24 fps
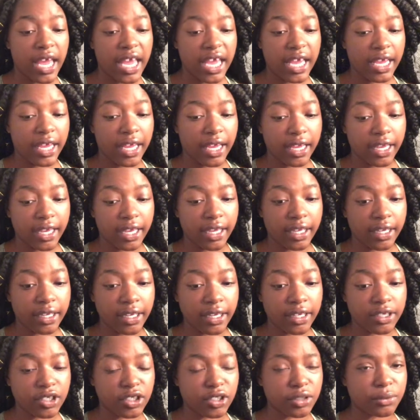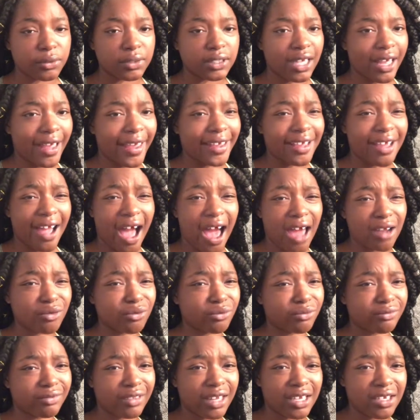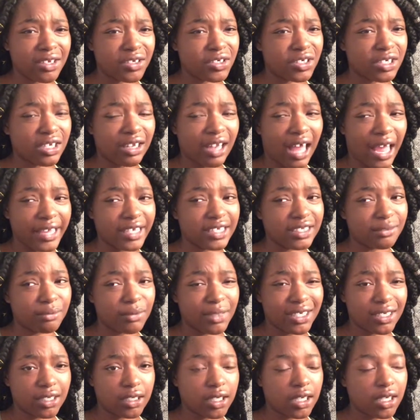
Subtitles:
and she was like, I don't think she likes me.